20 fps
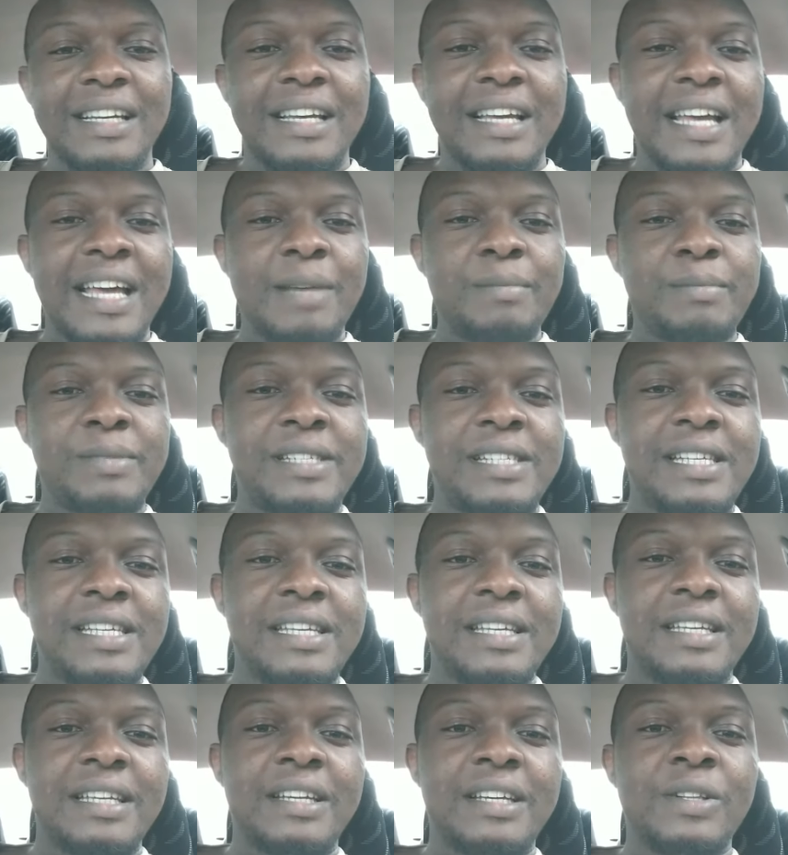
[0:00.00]

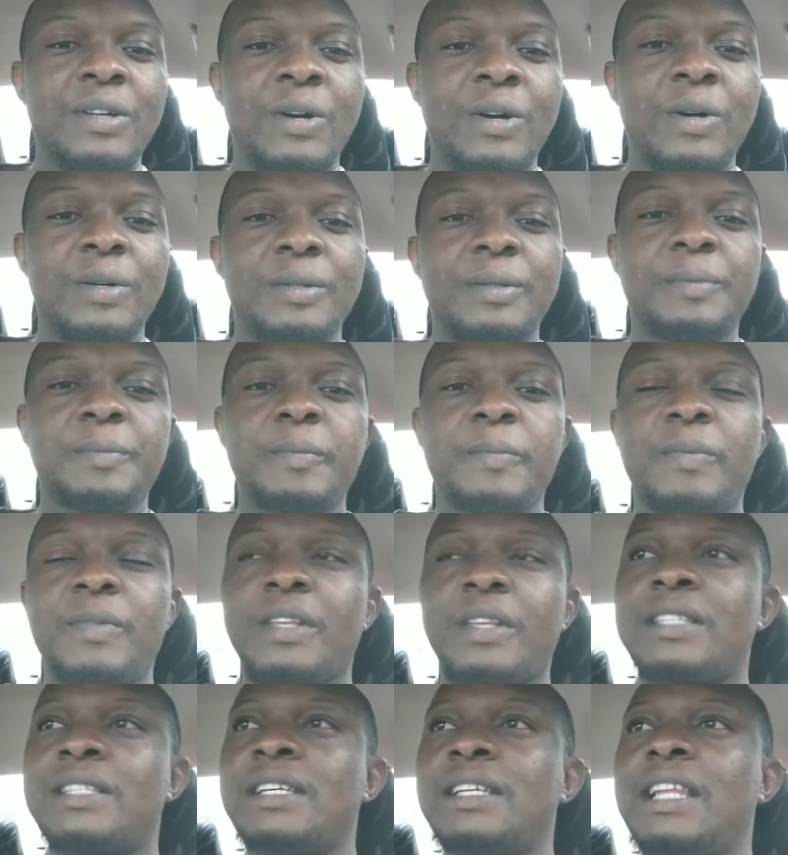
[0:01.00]
MC, you know,
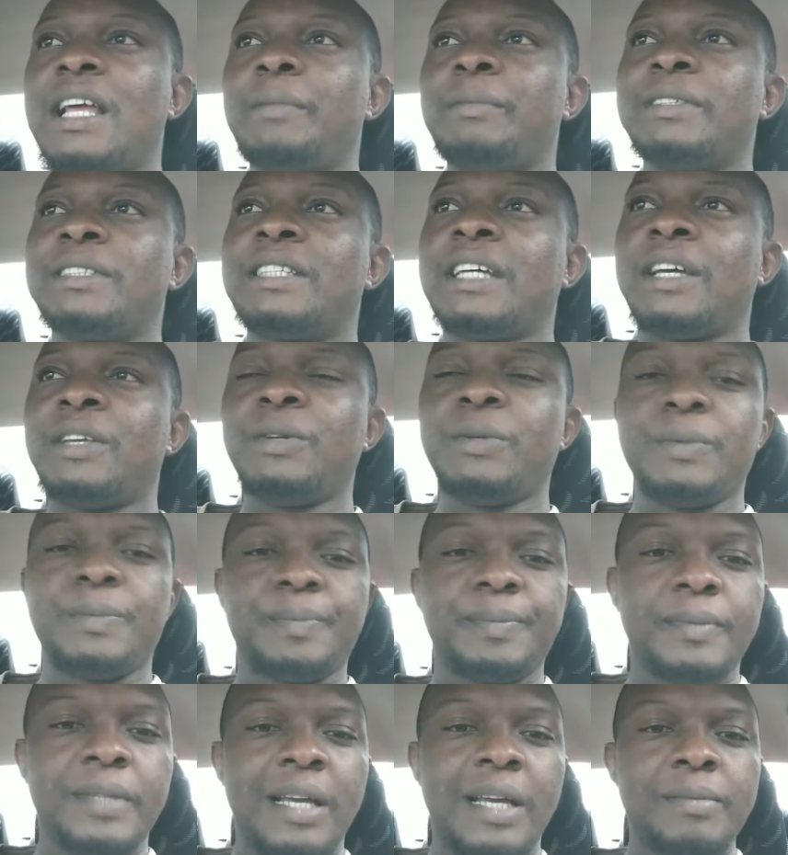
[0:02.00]
see, let me tell you,
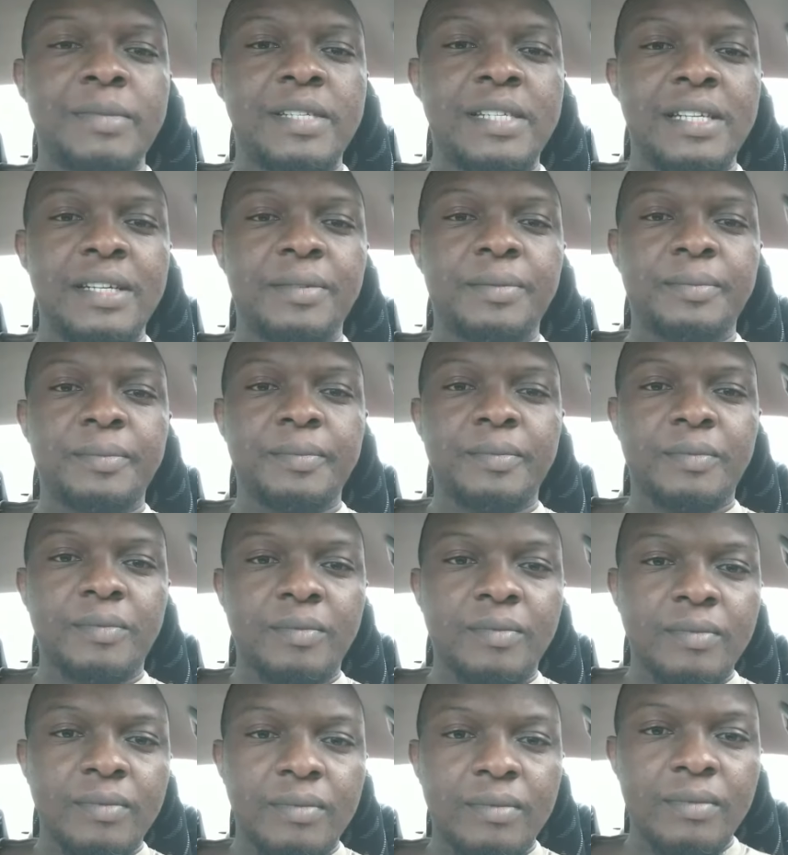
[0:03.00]
MC,
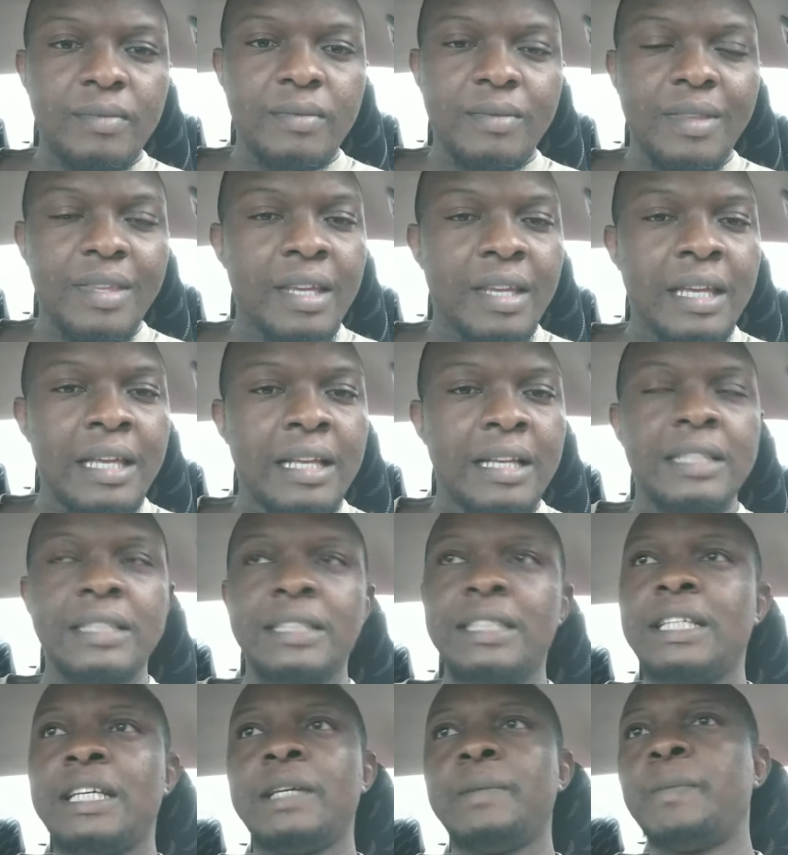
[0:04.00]

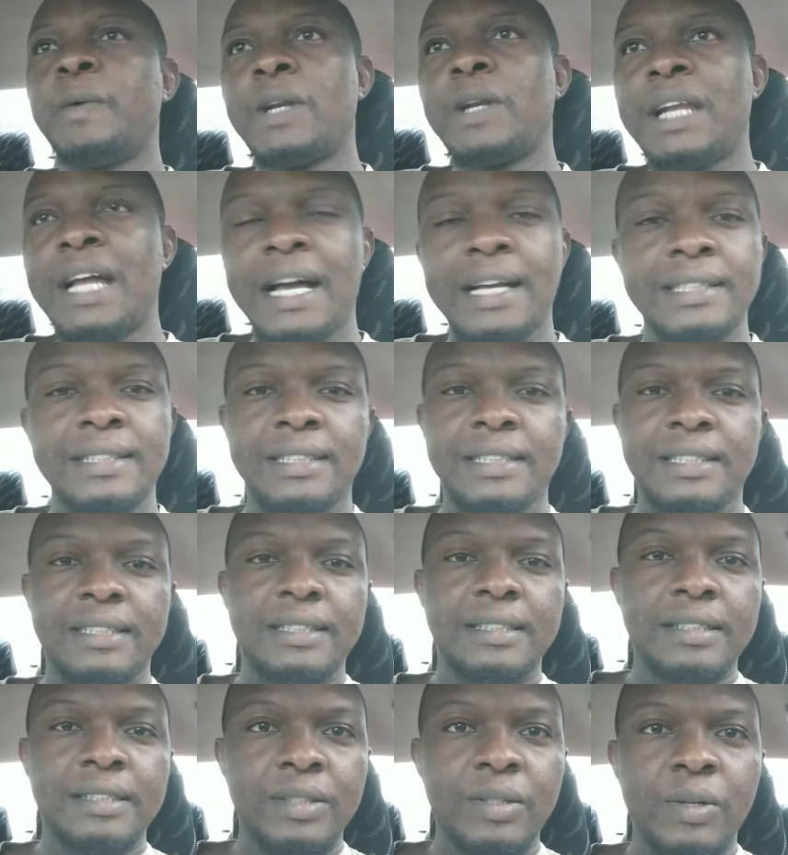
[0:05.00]
in Igbo land,
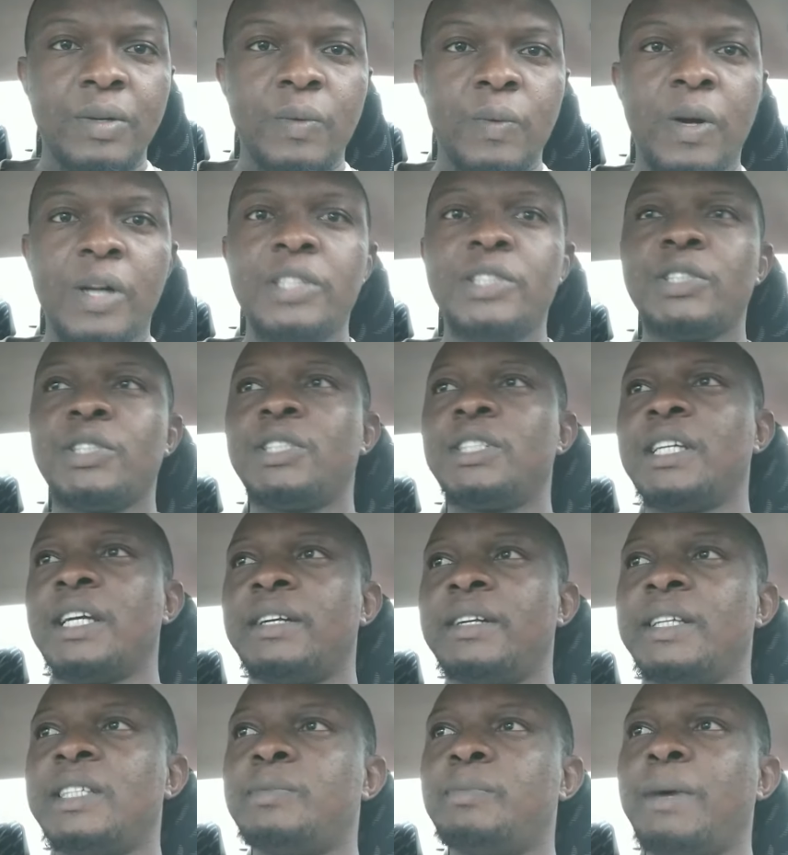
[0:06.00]
you know, once you see
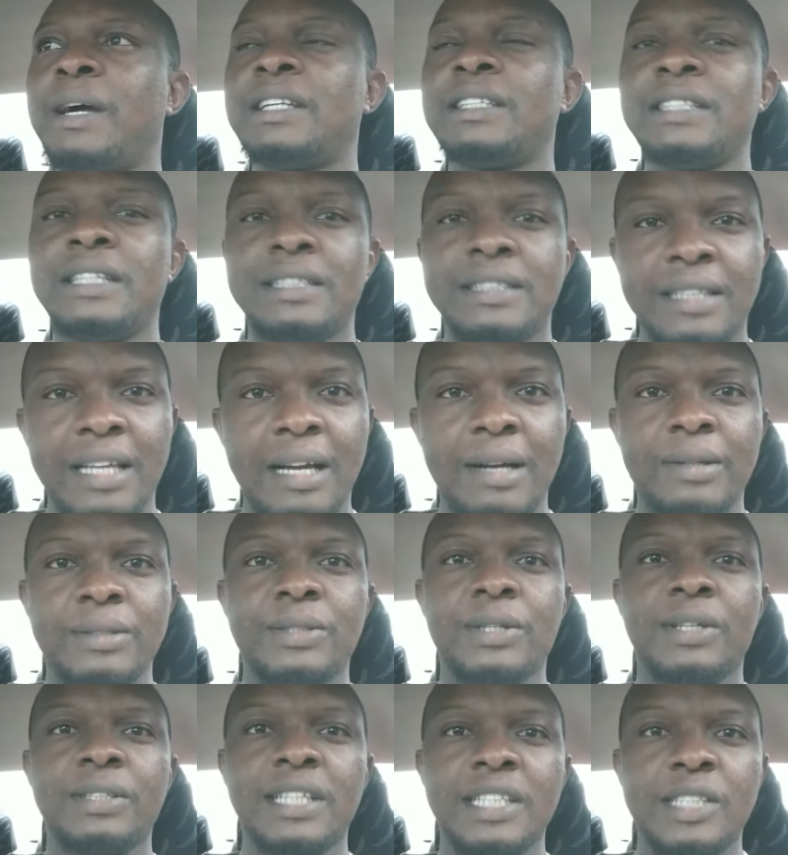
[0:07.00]
a rich man in a town,
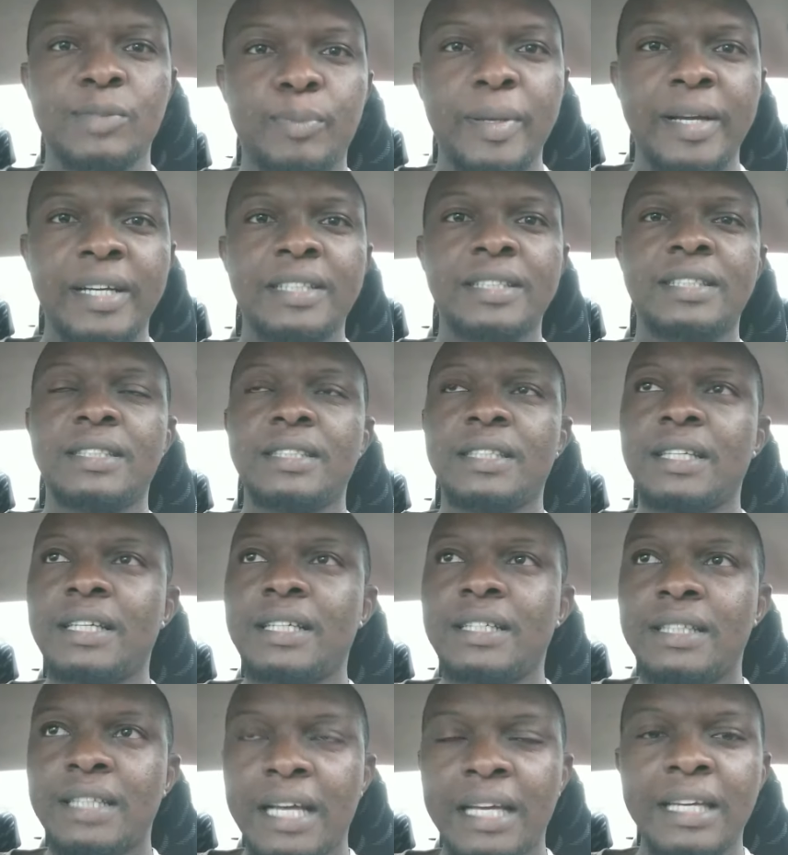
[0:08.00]
just expect
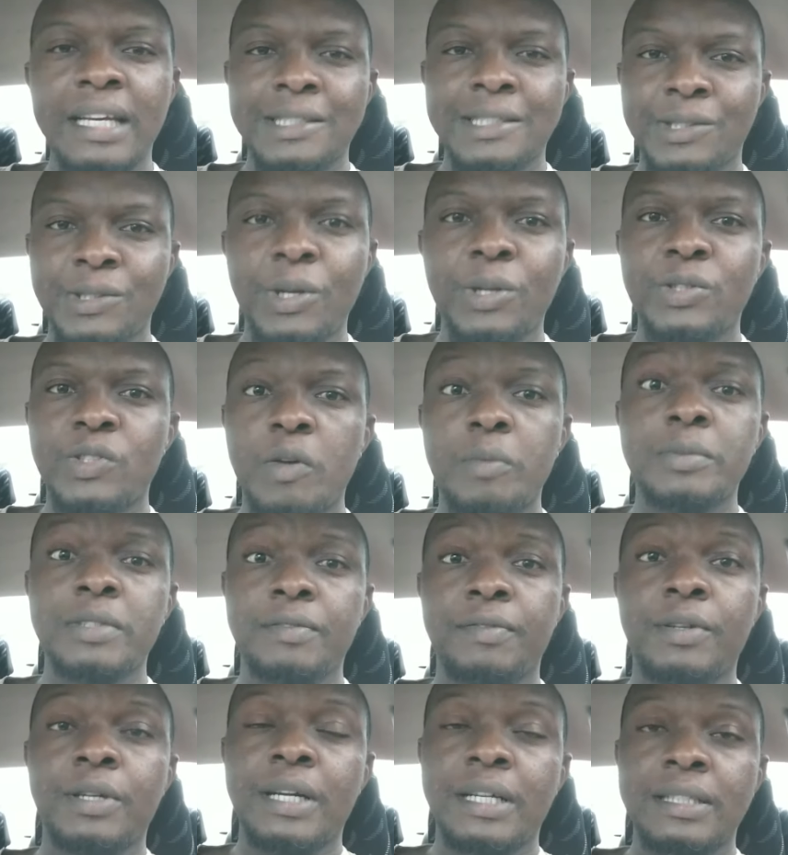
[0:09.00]
that he has done something
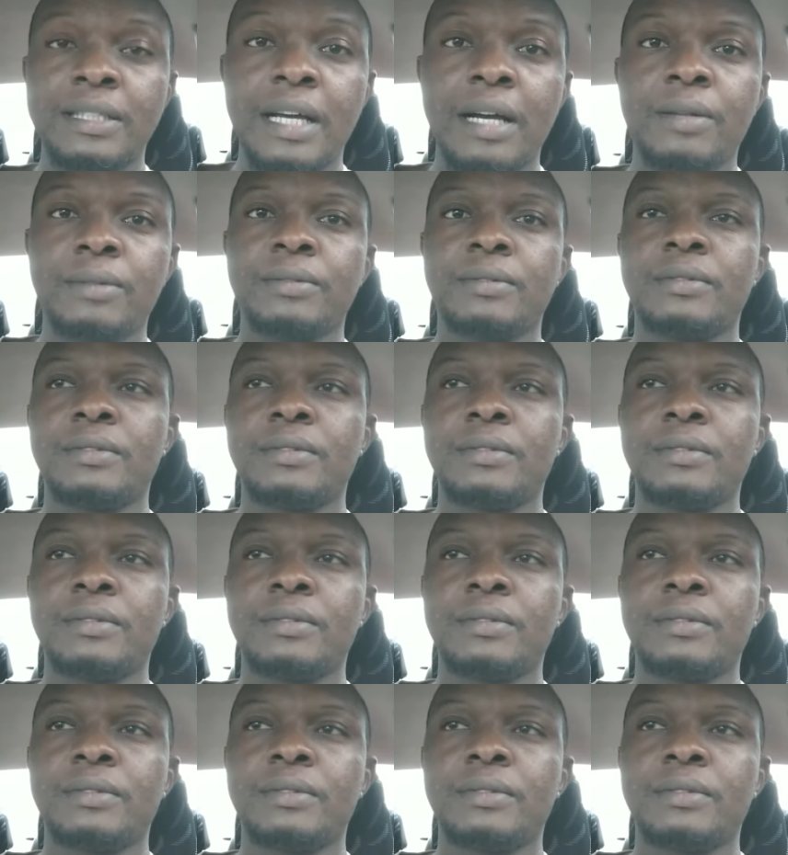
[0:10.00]
for that town.